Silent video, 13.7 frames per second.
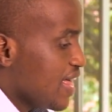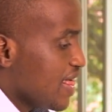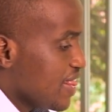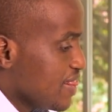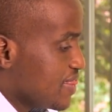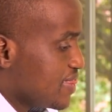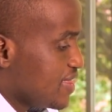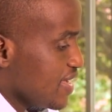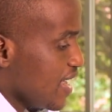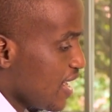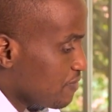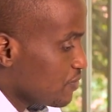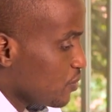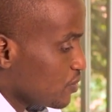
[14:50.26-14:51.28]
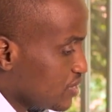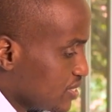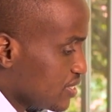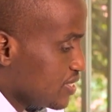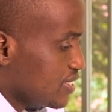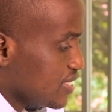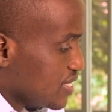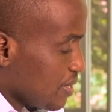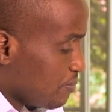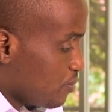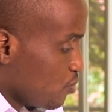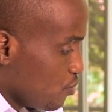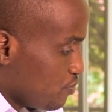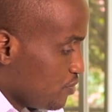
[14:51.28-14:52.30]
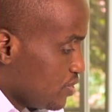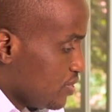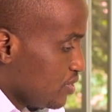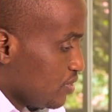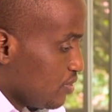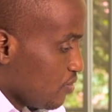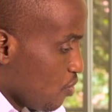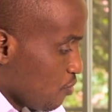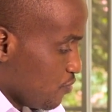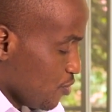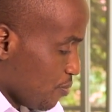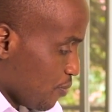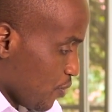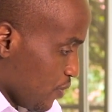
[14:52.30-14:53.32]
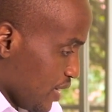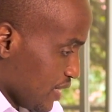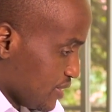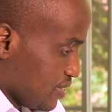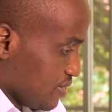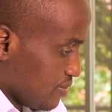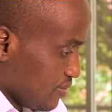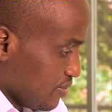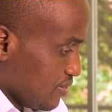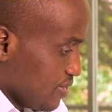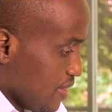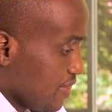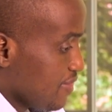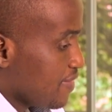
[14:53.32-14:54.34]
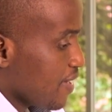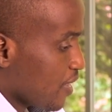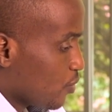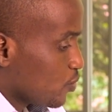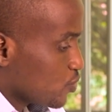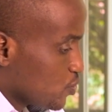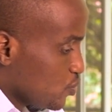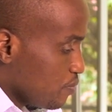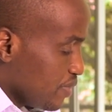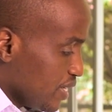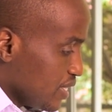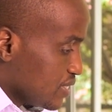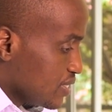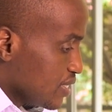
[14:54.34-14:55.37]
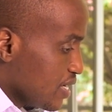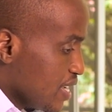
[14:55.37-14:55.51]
they have not disapproved of your product. They are consuming it.